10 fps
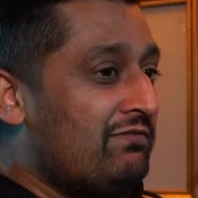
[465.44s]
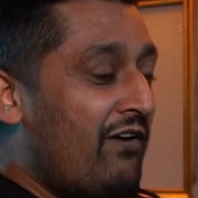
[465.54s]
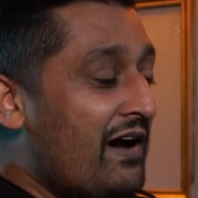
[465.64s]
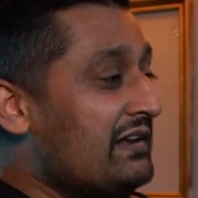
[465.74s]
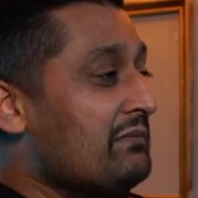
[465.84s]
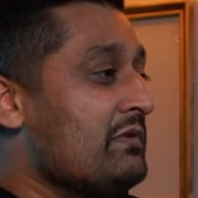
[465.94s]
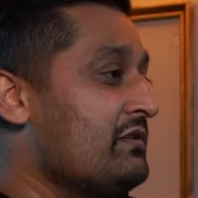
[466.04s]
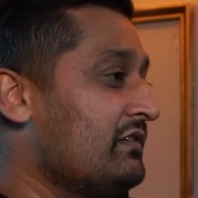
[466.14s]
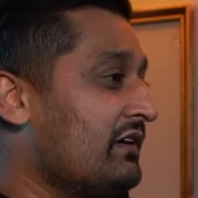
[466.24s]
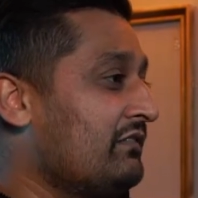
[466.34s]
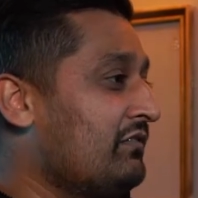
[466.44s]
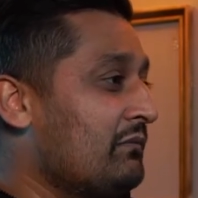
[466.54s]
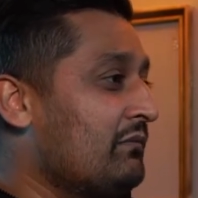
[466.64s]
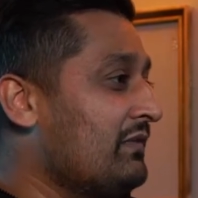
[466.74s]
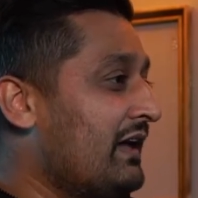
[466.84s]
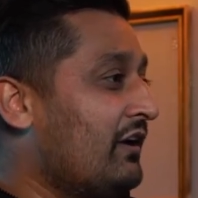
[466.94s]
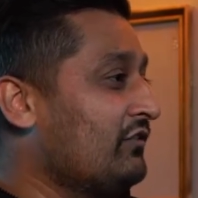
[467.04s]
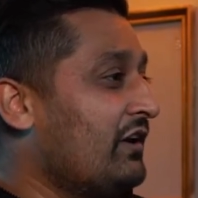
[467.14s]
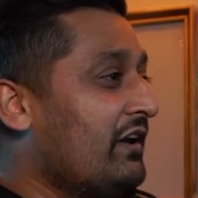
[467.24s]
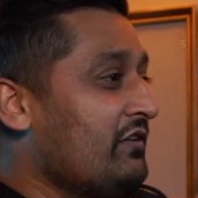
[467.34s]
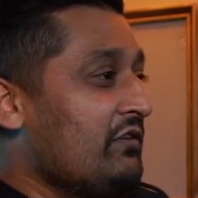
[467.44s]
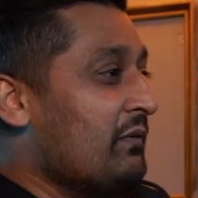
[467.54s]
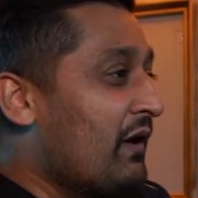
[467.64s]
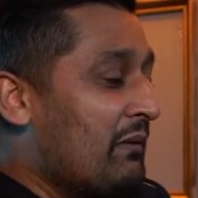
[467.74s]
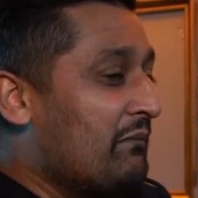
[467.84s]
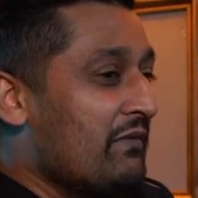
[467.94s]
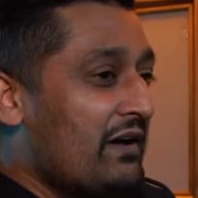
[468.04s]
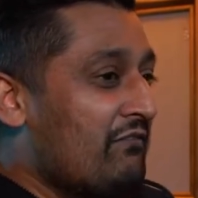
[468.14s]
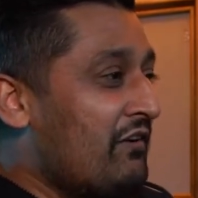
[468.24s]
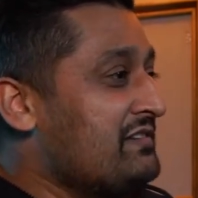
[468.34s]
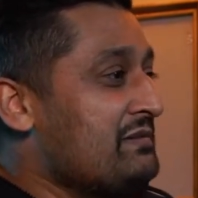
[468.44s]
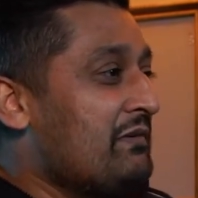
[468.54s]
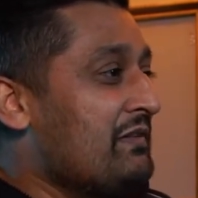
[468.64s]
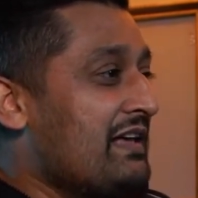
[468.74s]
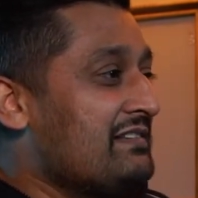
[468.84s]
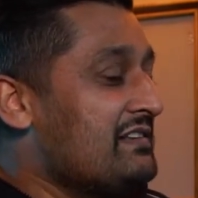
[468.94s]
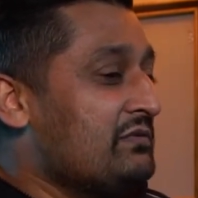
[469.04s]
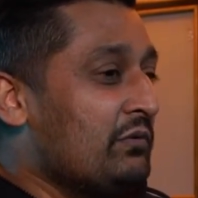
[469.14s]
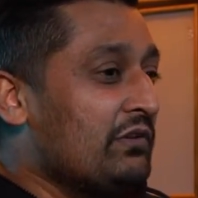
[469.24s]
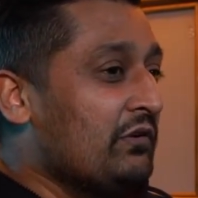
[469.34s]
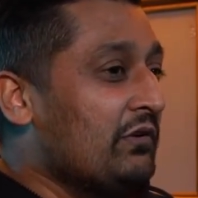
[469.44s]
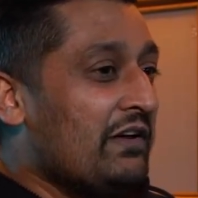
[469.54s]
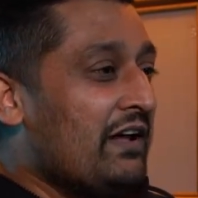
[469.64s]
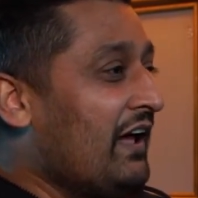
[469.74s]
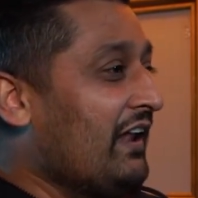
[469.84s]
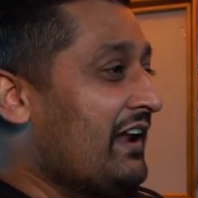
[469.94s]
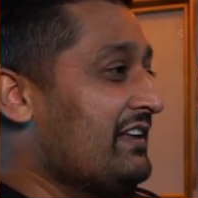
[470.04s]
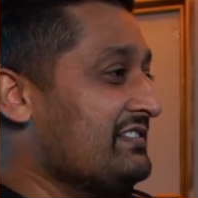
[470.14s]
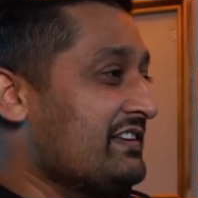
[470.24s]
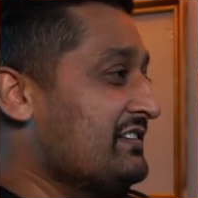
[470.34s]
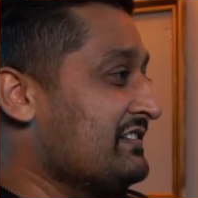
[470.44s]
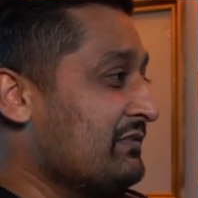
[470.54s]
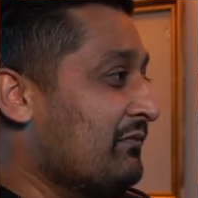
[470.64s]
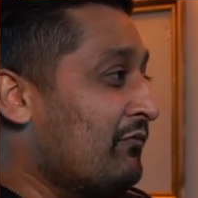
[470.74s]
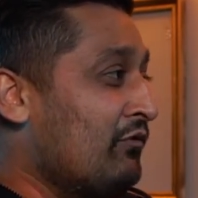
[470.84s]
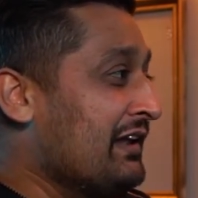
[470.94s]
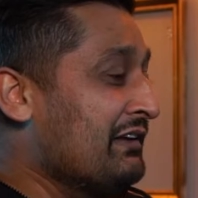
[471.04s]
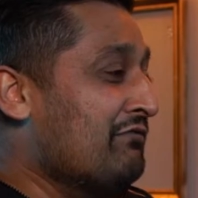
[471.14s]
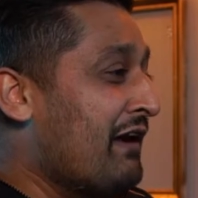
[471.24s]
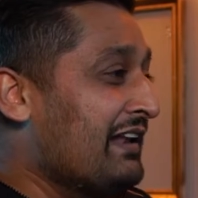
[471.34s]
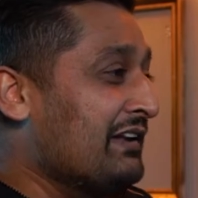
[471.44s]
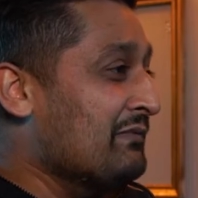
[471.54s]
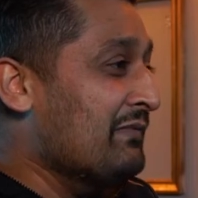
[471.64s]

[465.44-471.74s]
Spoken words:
finding music from that culture. I know you and I are very similar in that sense. We do like listening to some really random,